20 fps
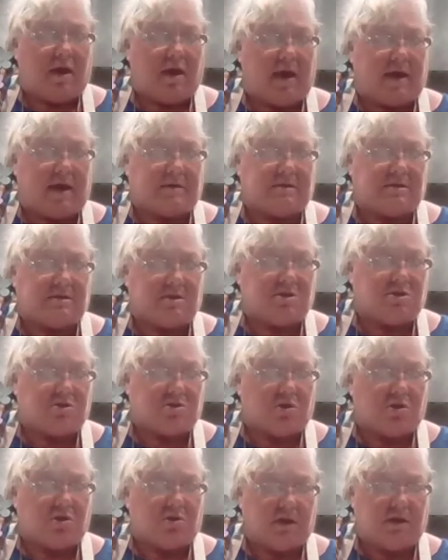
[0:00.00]
acid,
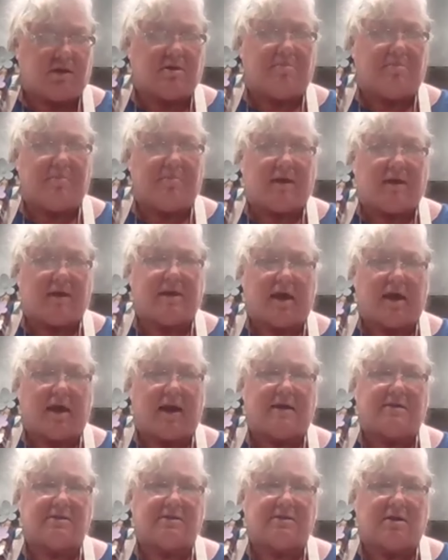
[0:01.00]
so you need to make that
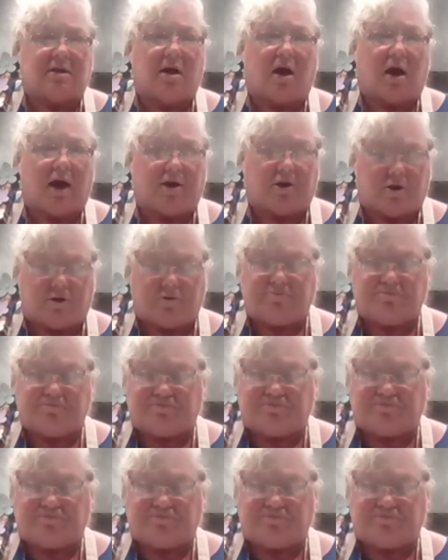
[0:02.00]
acid higher.